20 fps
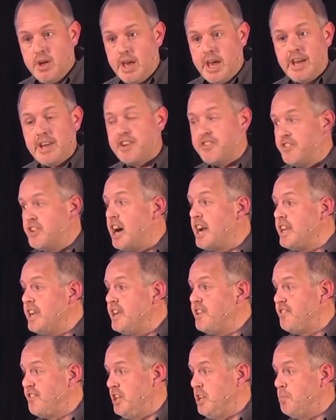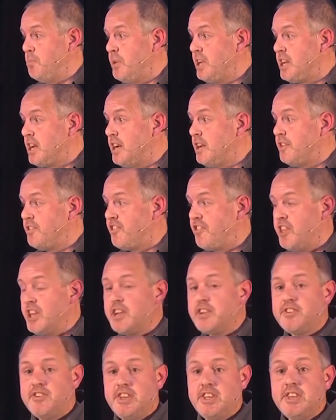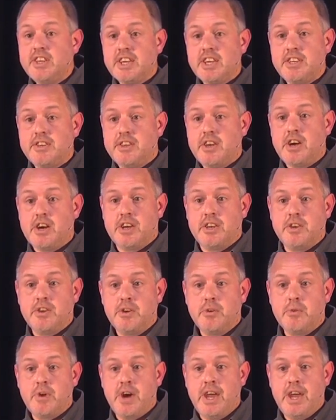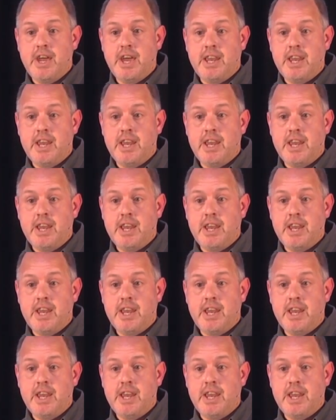And it's not easy because things need to get done, right?